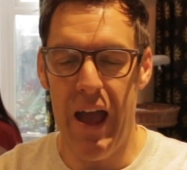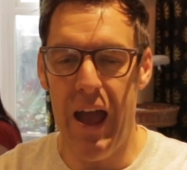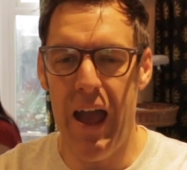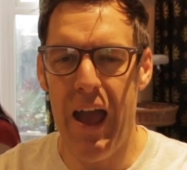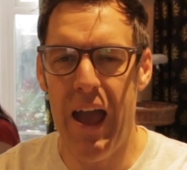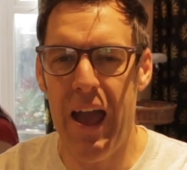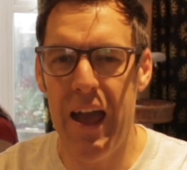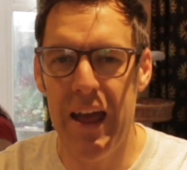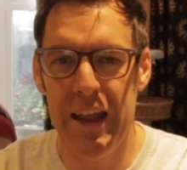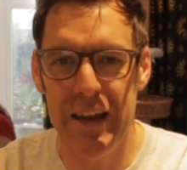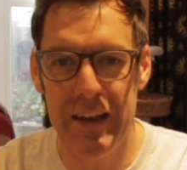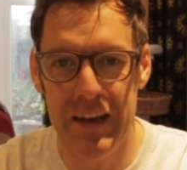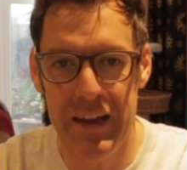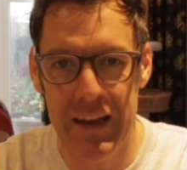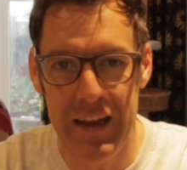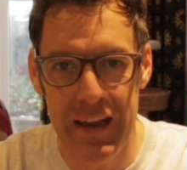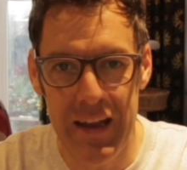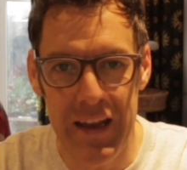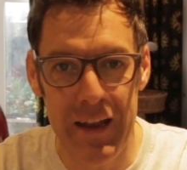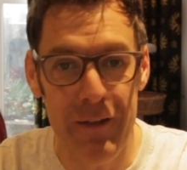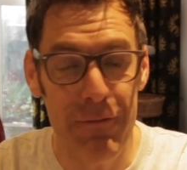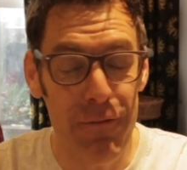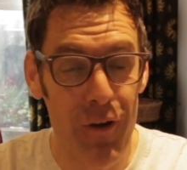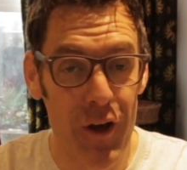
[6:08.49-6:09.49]
and
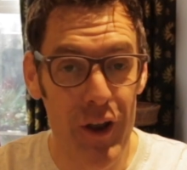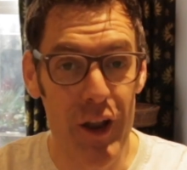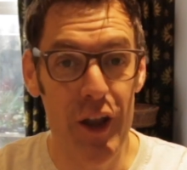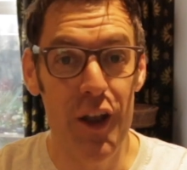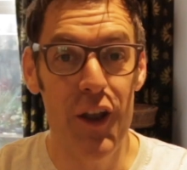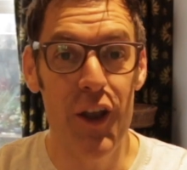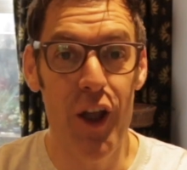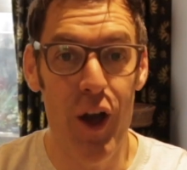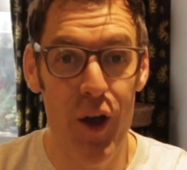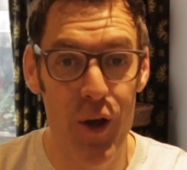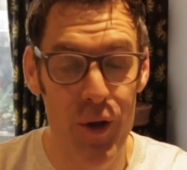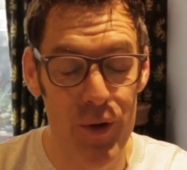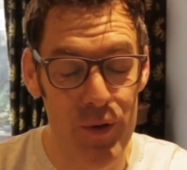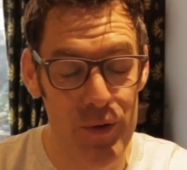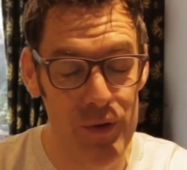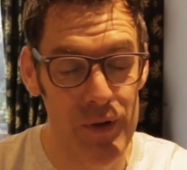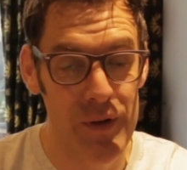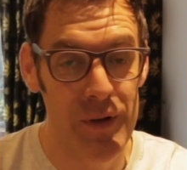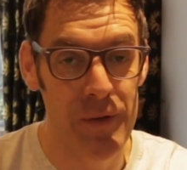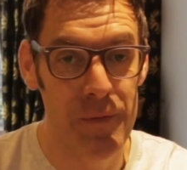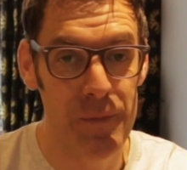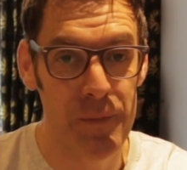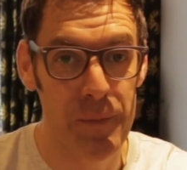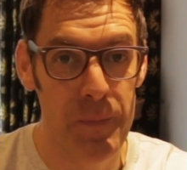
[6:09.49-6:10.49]
if I'd have
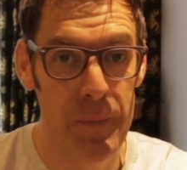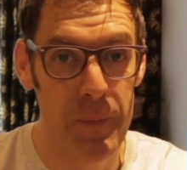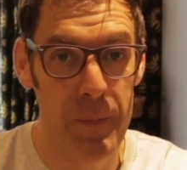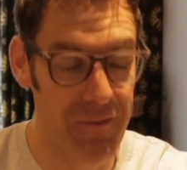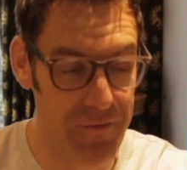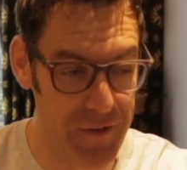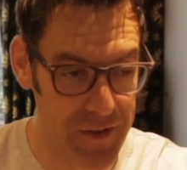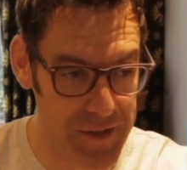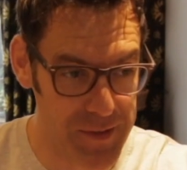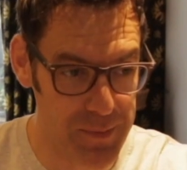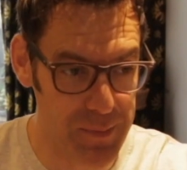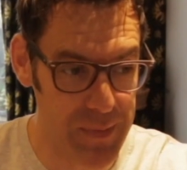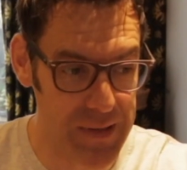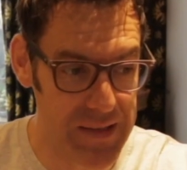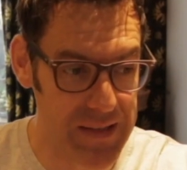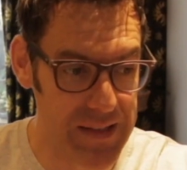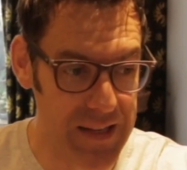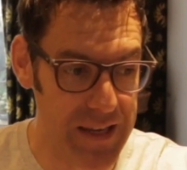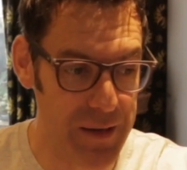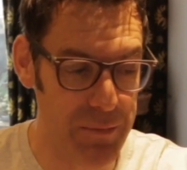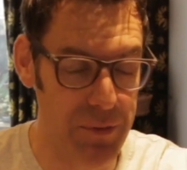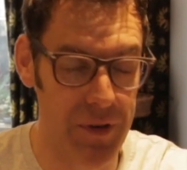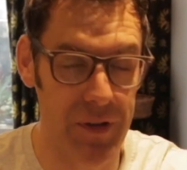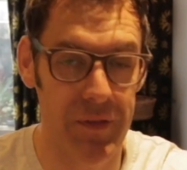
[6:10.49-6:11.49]
known vitamin
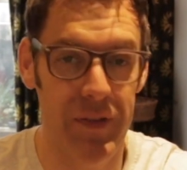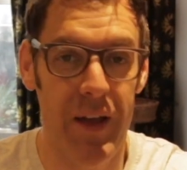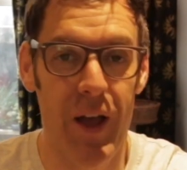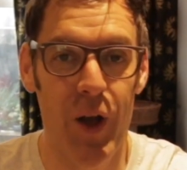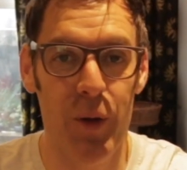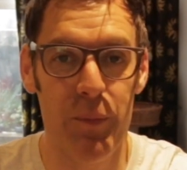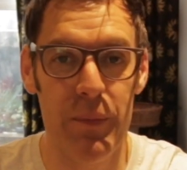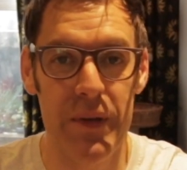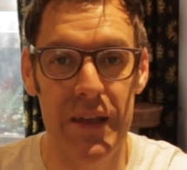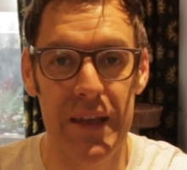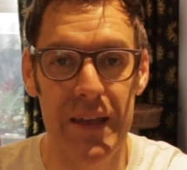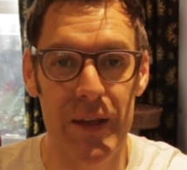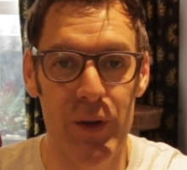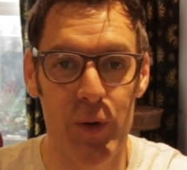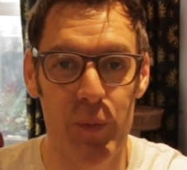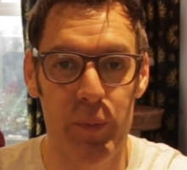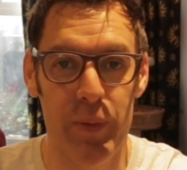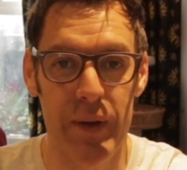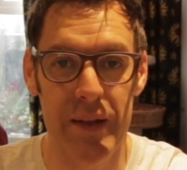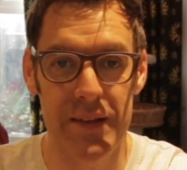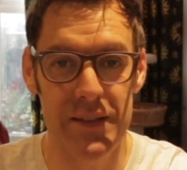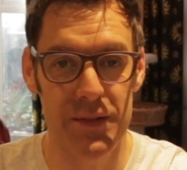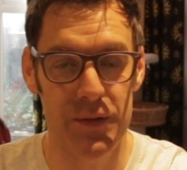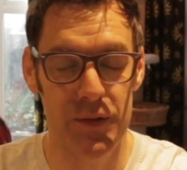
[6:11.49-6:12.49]
D would have helped me heal
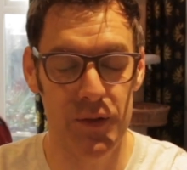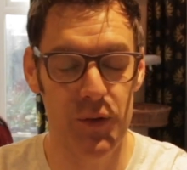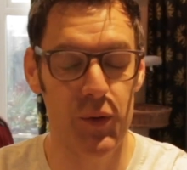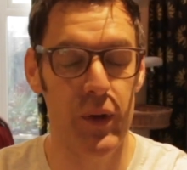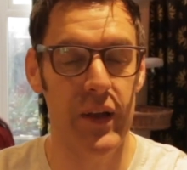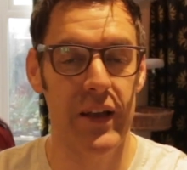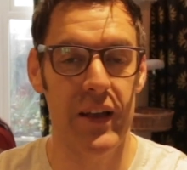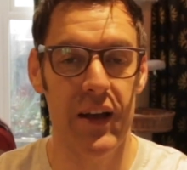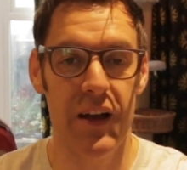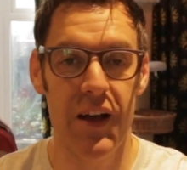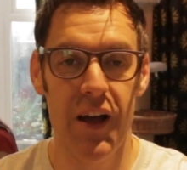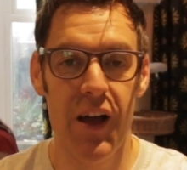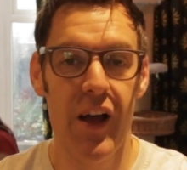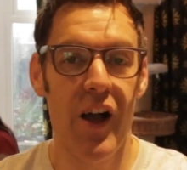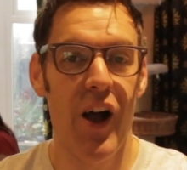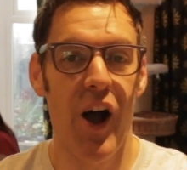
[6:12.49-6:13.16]
quicker,